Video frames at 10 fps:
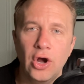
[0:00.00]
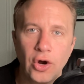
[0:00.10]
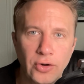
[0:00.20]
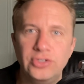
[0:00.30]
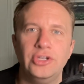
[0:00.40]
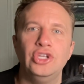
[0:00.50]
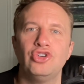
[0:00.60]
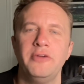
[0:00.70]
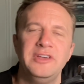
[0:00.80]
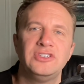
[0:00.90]
Who's going to
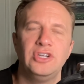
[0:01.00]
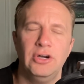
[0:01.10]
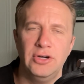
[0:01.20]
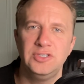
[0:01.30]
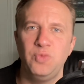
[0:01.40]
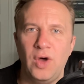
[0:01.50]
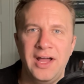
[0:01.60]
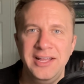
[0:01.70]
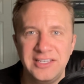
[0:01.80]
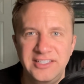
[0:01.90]
join me as co-host?
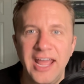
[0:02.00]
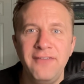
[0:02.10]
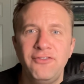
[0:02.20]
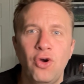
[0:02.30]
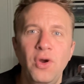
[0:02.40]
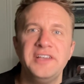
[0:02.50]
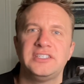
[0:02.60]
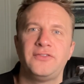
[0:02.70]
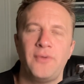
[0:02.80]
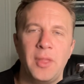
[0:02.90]
Why? Dave
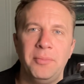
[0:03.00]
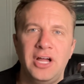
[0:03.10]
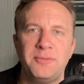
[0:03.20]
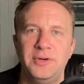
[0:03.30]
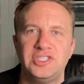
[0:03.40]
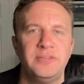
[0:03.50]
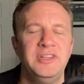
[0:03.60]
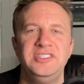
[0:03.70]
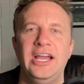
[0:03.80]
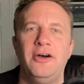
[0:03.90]
Quist from the Blockbuster
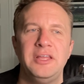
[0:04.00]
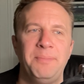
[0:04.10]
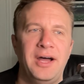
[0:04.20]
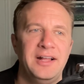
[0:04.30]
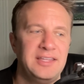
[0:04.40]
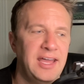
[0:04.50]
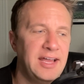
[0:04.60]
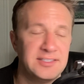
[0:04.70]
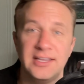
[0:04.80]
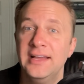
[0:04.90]
Mentality
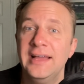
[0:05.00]
Podcast.